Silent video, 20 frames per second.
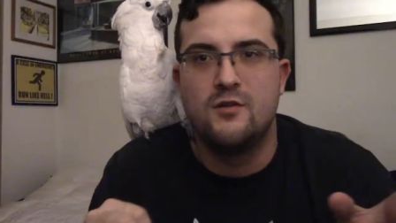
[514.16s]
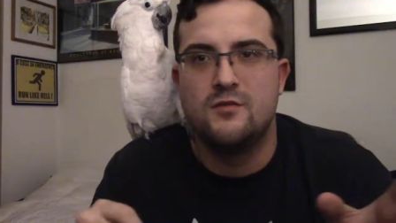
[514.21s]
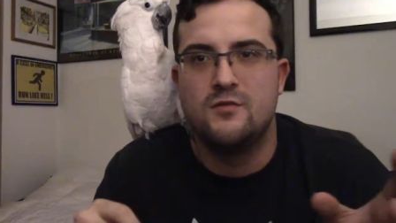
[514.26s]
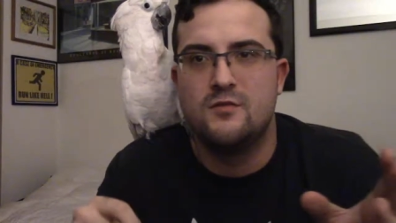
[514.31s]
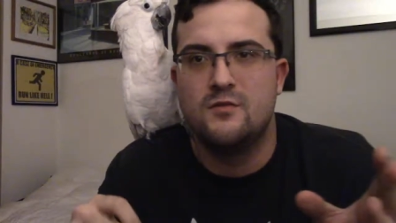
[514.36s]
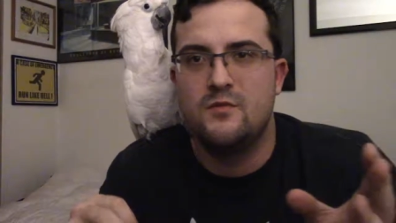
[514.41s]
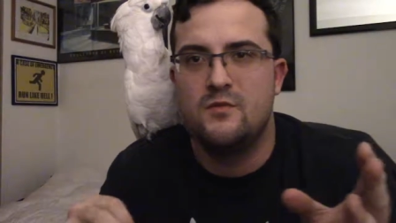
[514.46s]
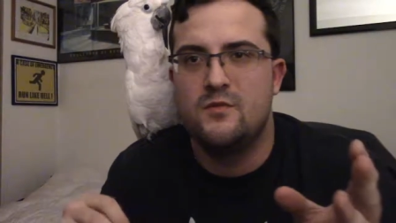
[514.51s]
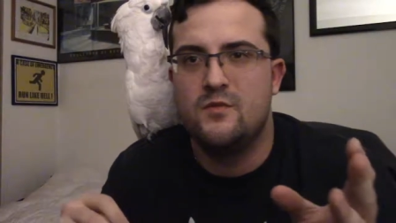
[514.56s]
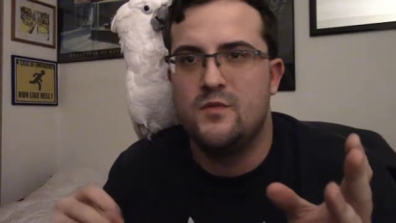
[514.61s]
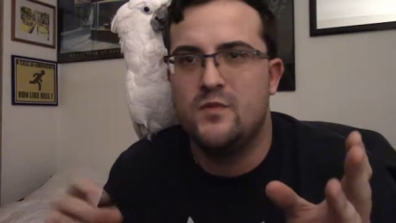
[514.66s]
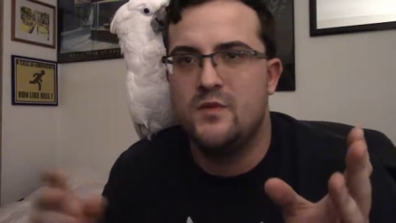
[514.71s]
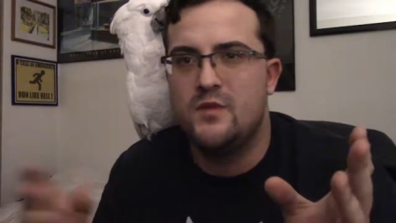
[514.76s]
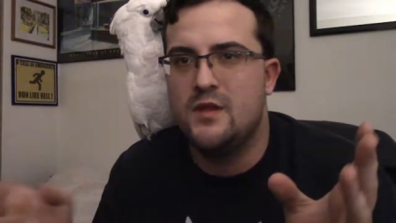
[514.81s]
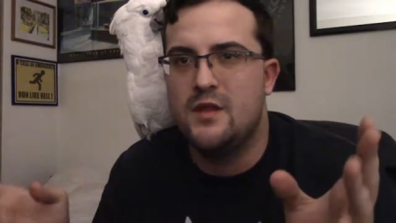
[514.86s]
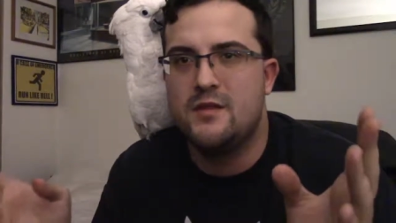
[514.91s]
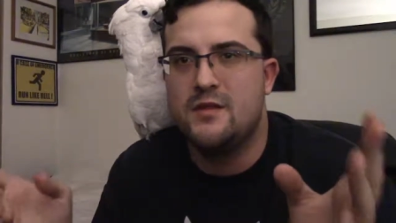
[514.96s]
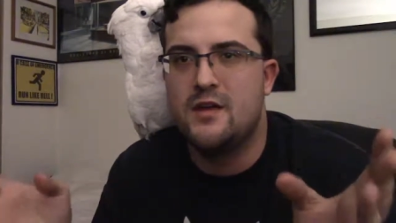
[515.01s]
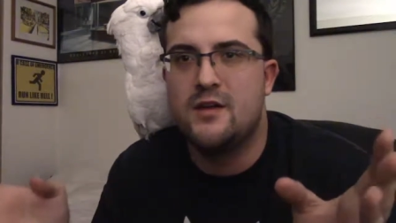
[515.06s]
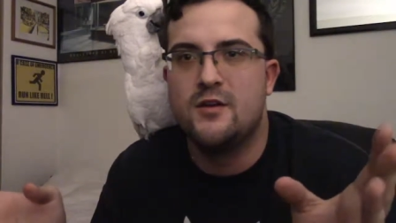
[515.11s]

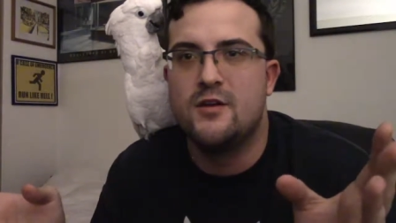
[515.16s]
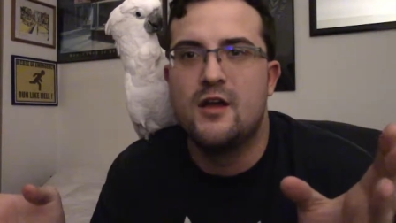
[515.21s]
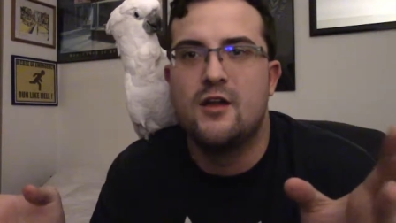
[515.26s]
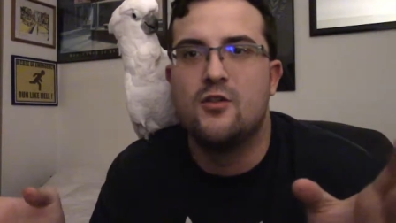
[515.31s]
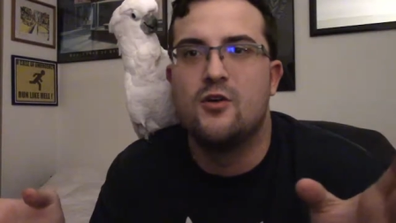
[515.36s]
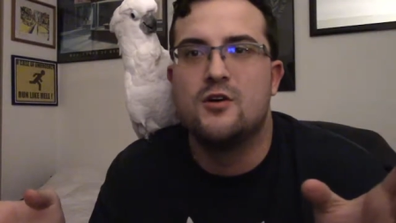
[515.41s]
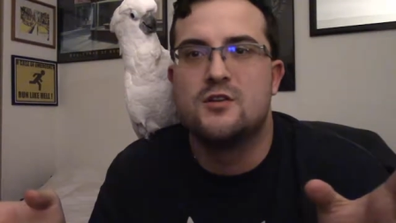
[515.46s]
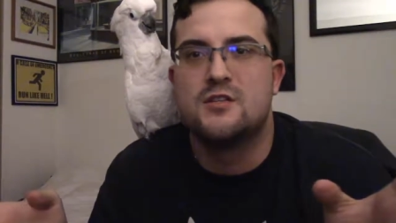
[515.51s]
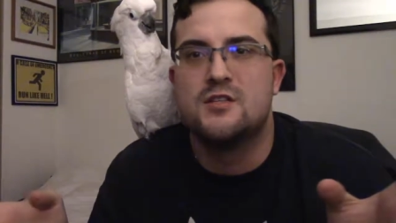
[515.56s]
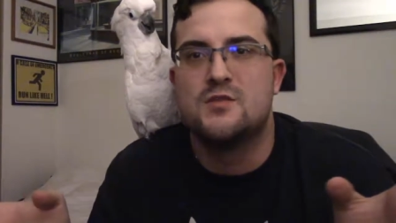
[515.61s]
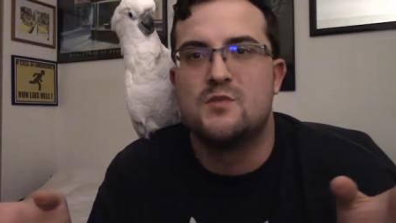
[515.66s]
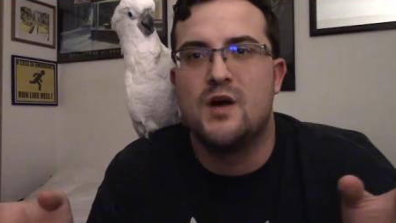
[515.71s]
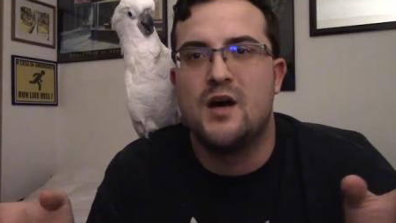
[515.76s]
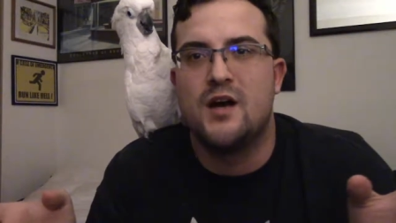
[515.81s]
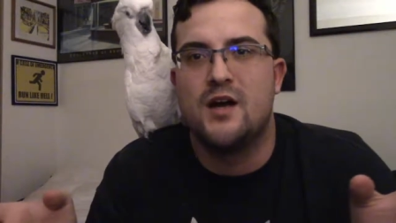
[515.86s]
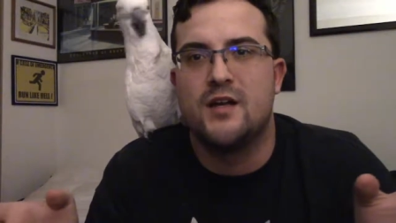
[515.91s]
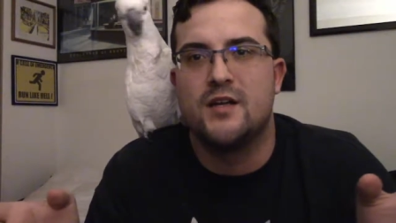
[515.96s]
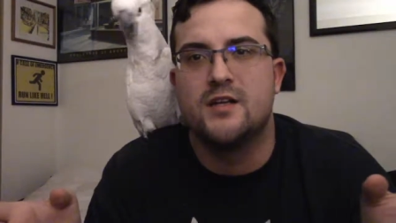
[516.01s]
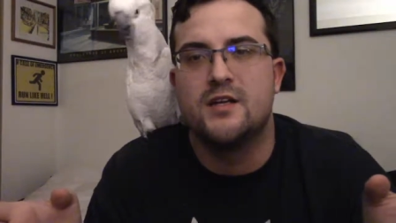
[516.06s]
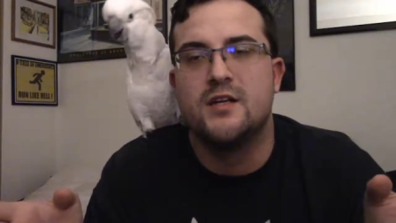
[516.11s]
and the internet lost its
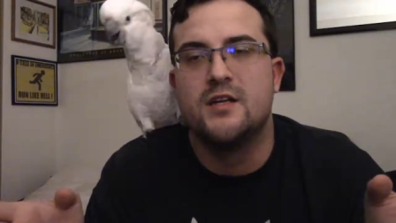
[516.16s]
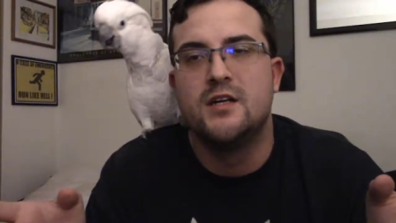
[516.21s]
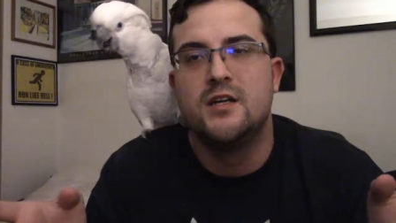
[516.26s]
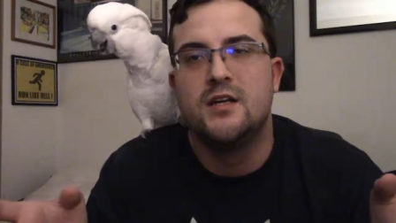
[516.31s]
mind,